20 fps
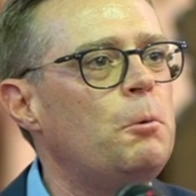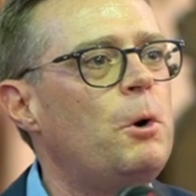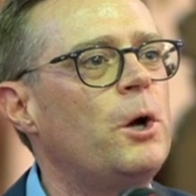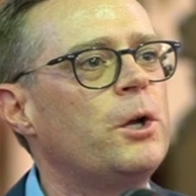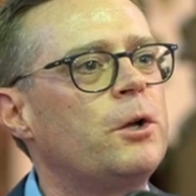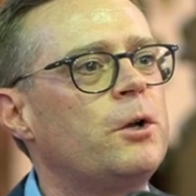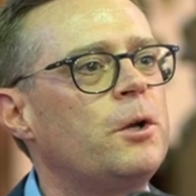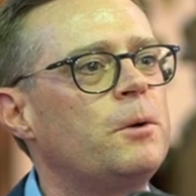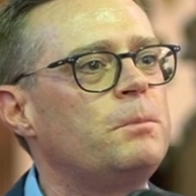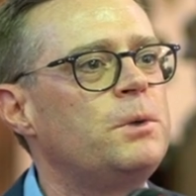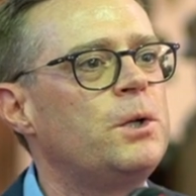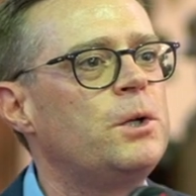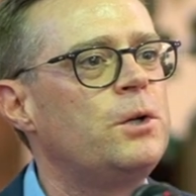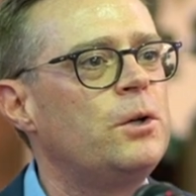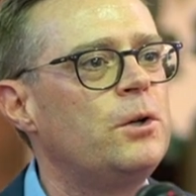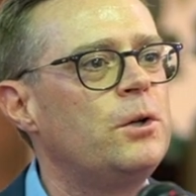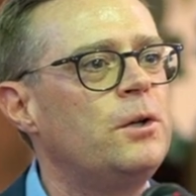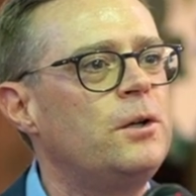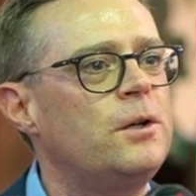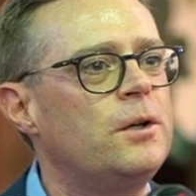wanted him to
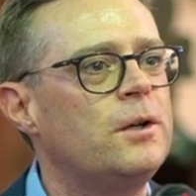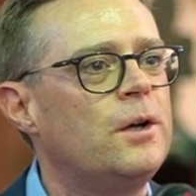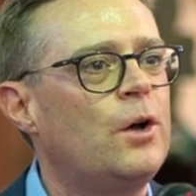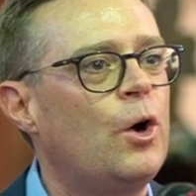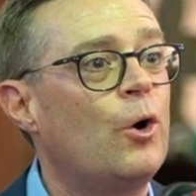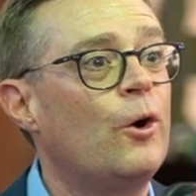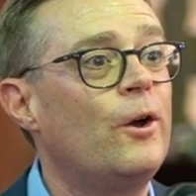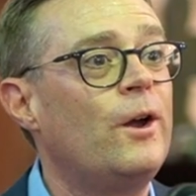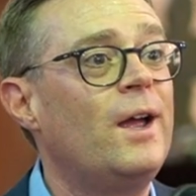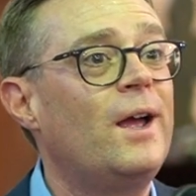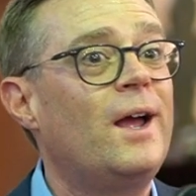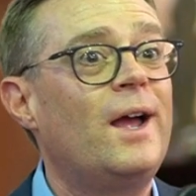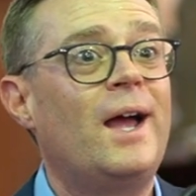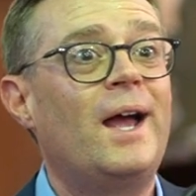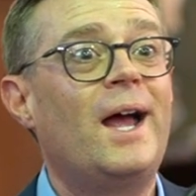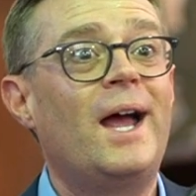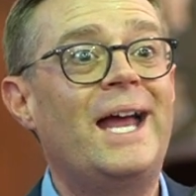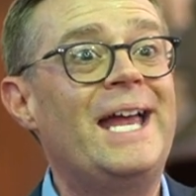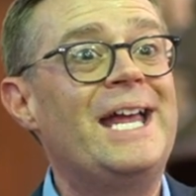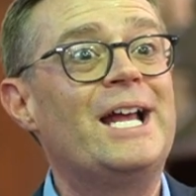do, or
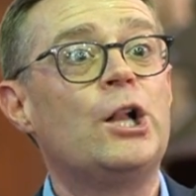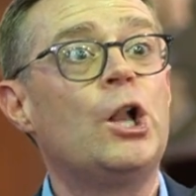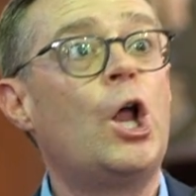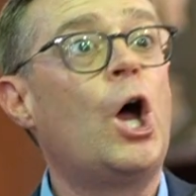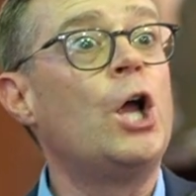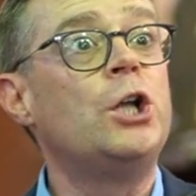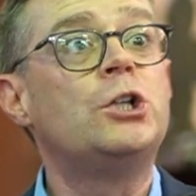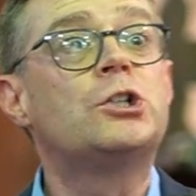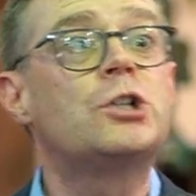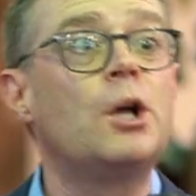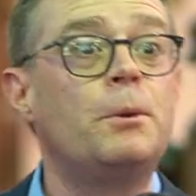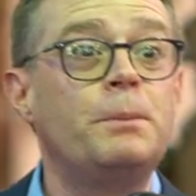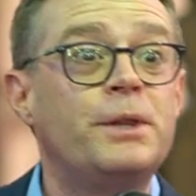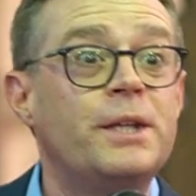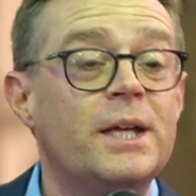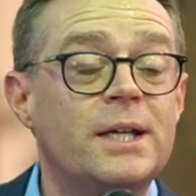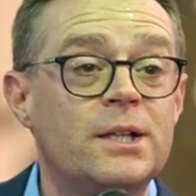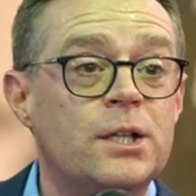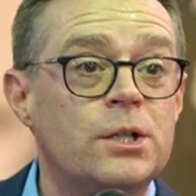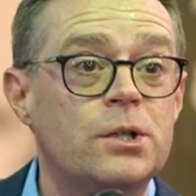he allowed
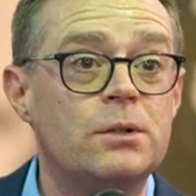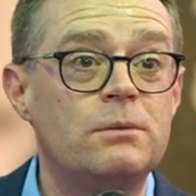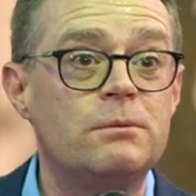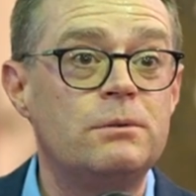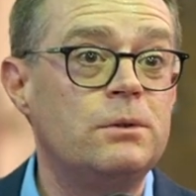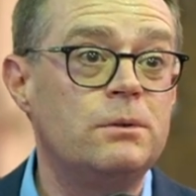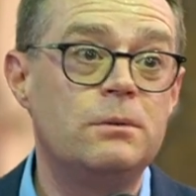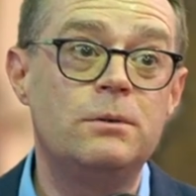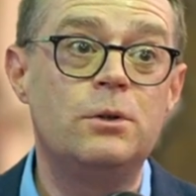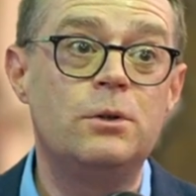something that